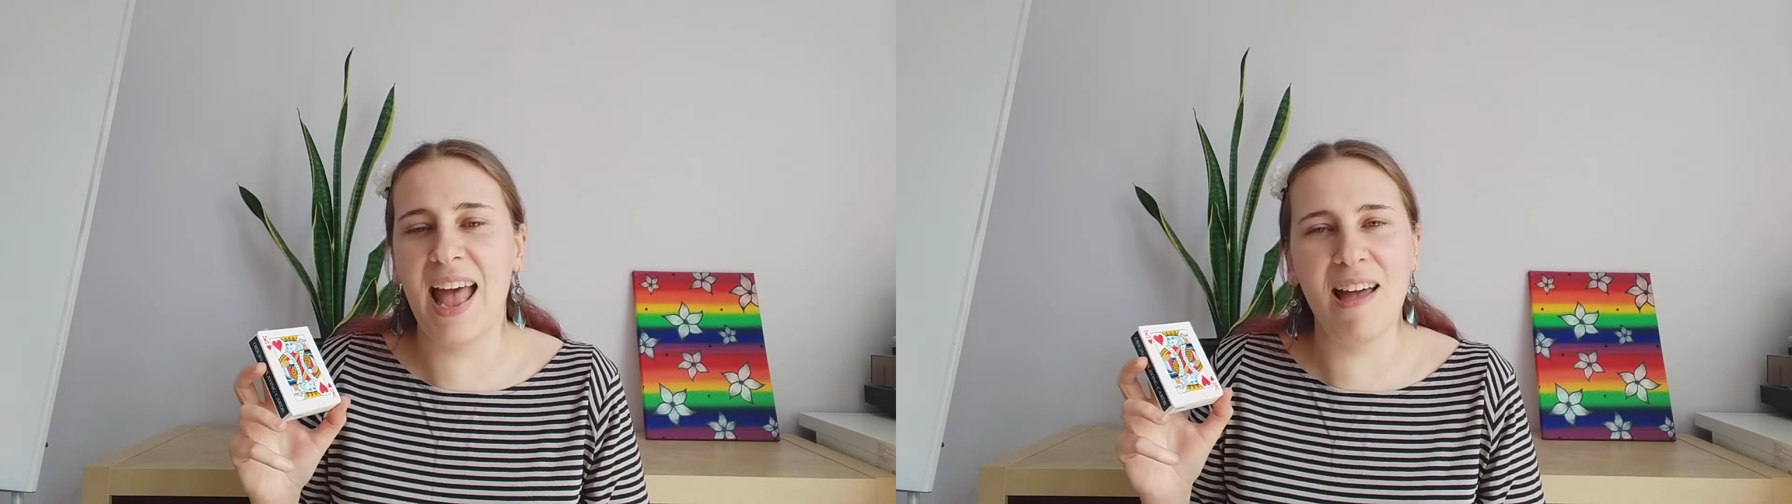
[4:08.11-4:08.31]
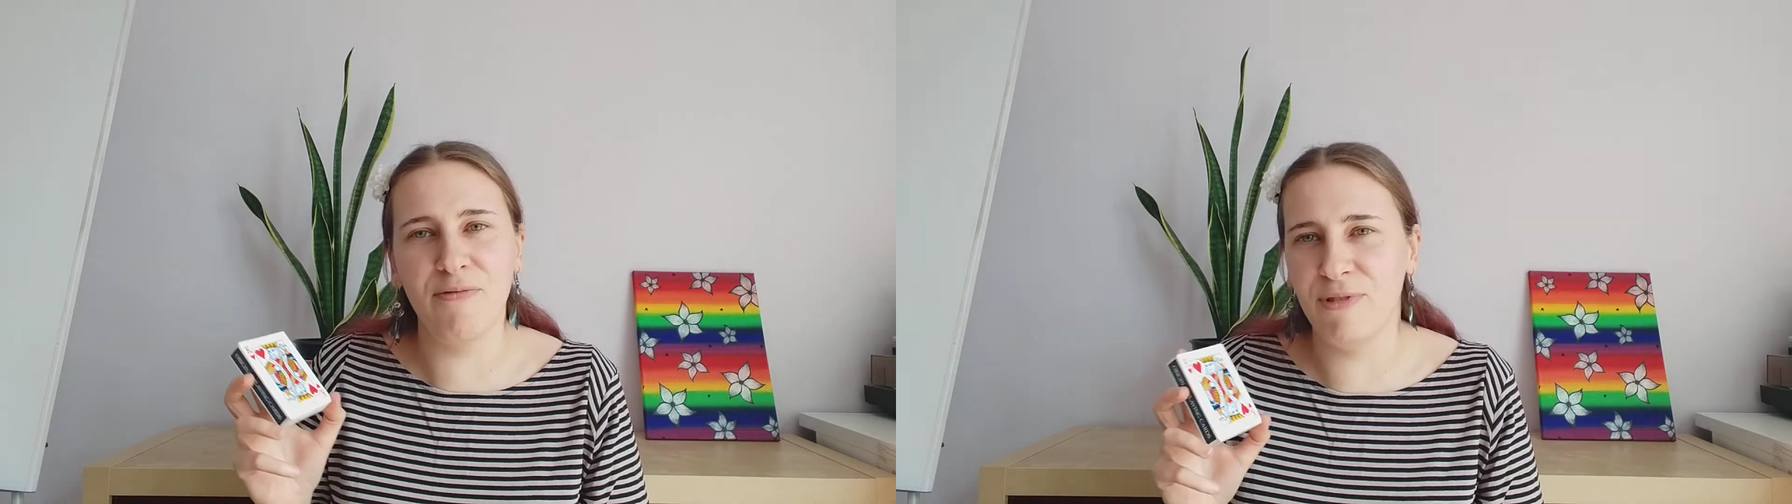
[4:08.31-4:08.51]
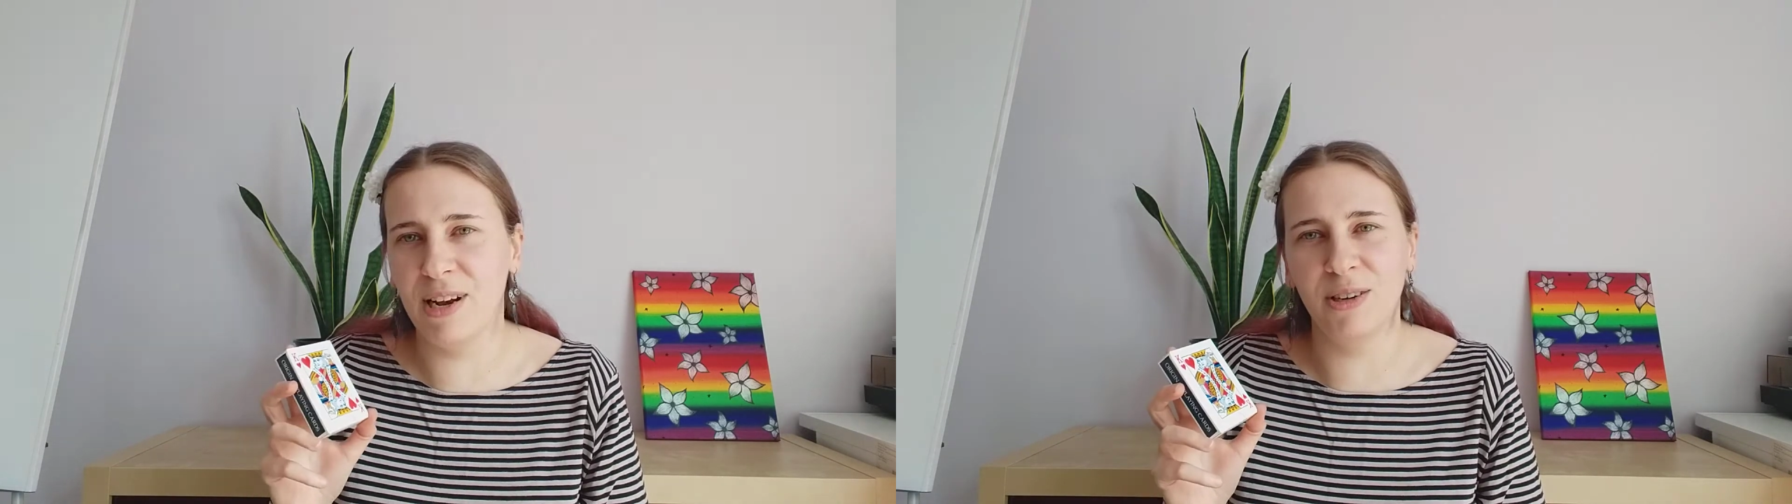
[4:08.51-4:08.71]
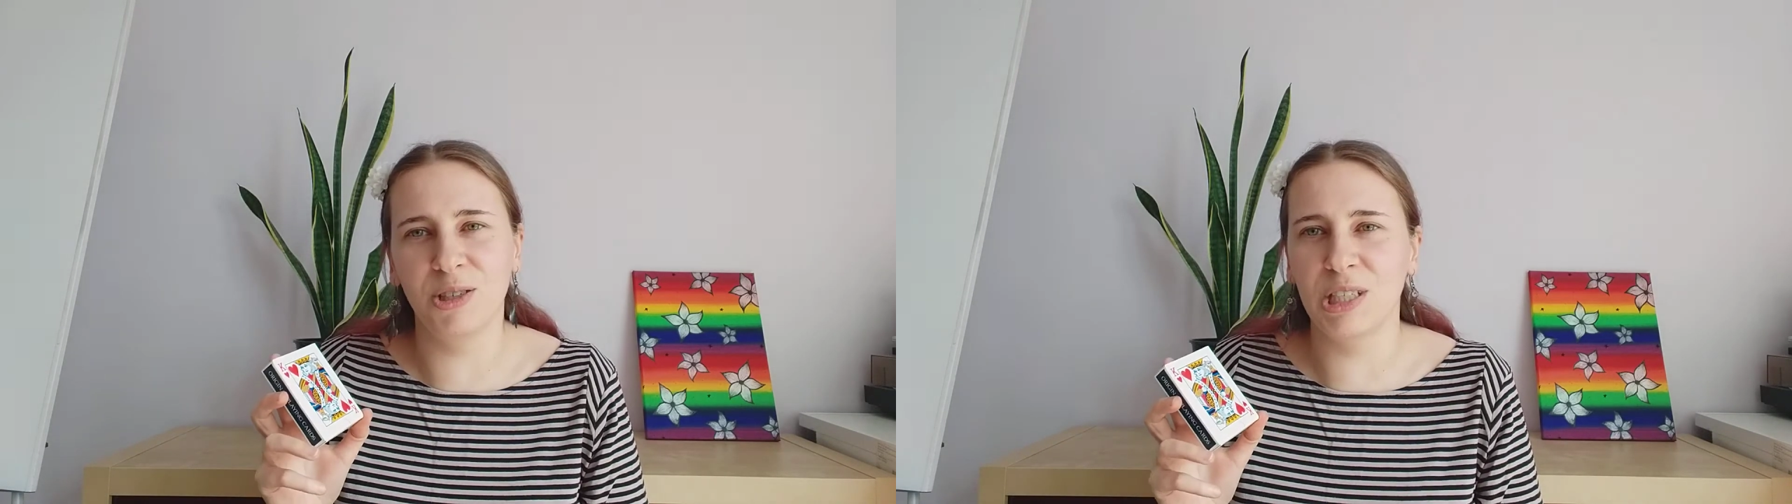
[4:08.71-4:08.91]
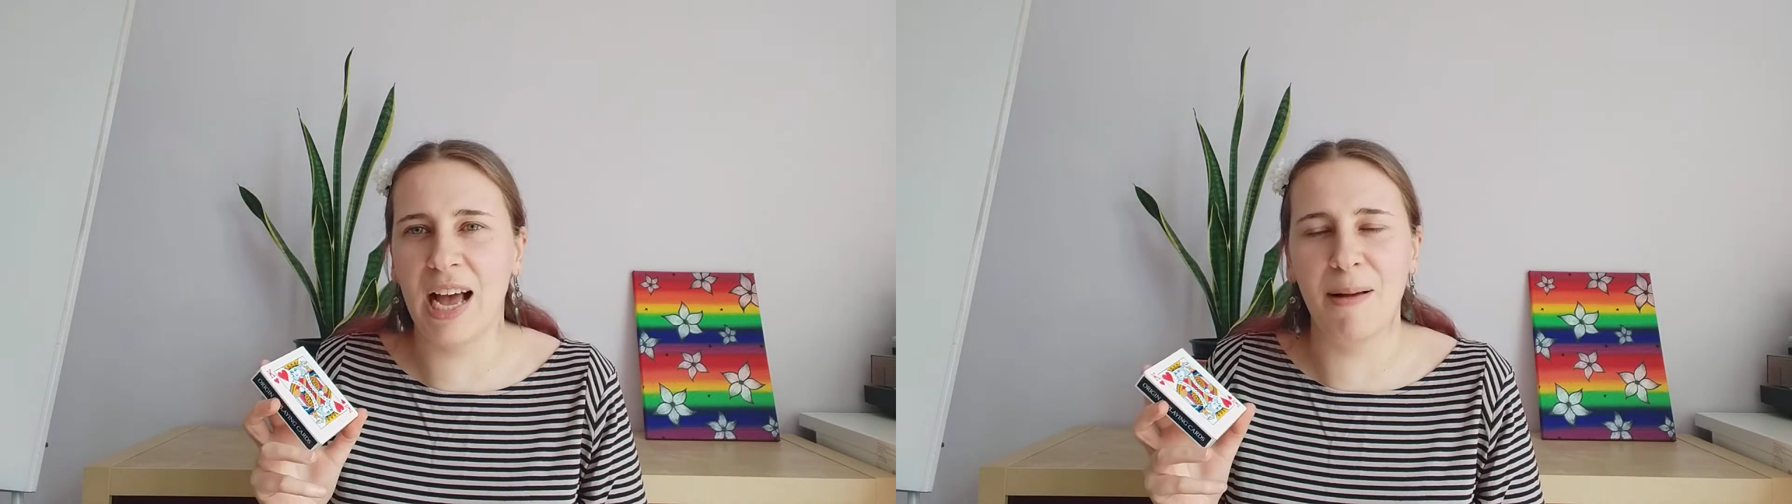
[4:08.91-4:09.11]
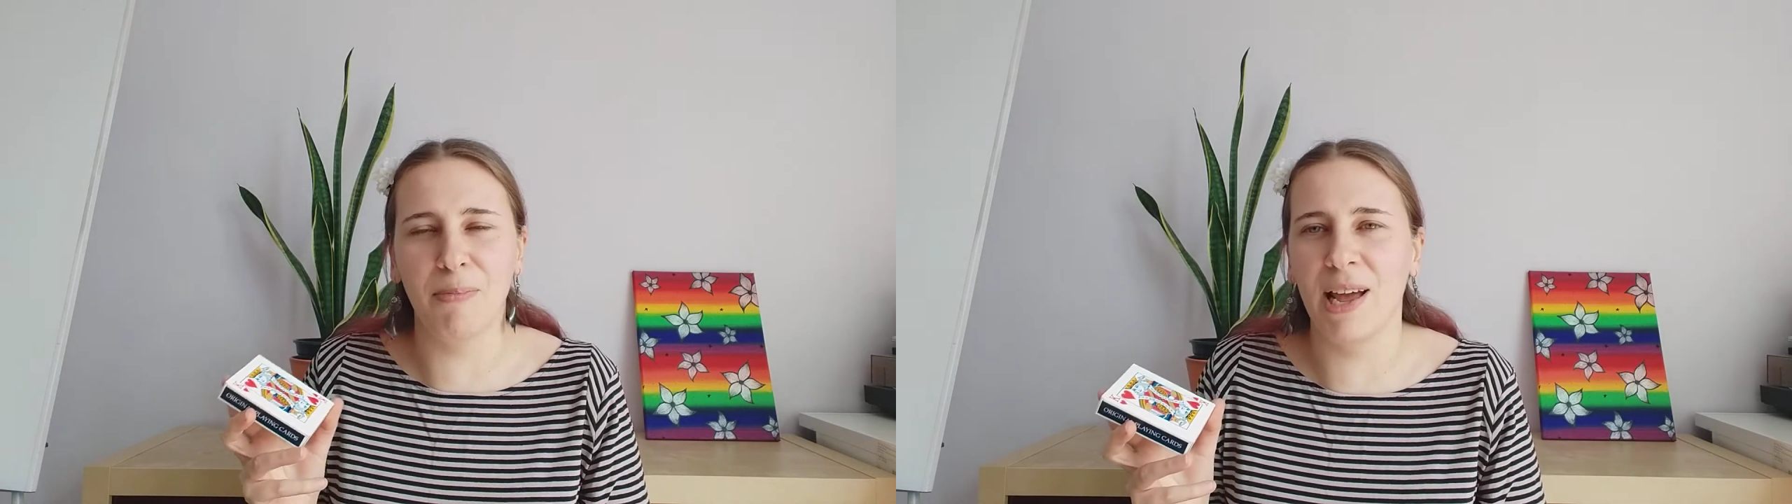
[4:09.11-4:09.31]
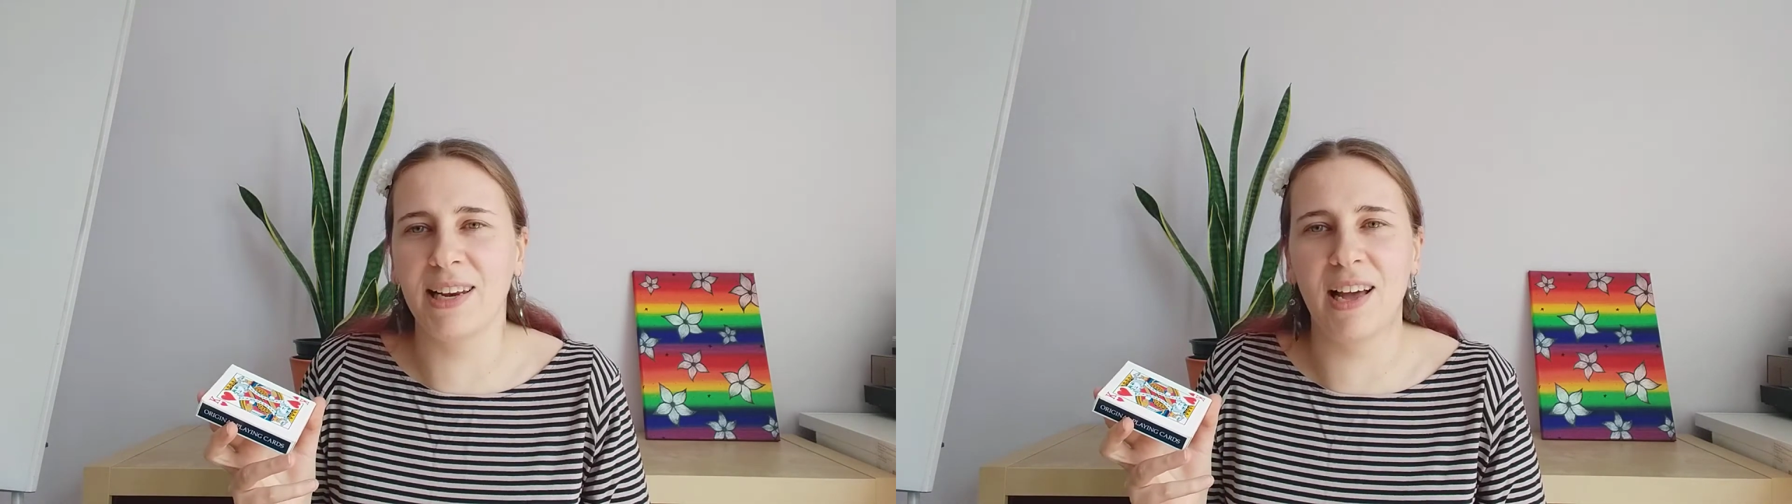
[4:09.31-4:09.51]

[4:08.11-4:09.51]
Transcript: every lunchtime played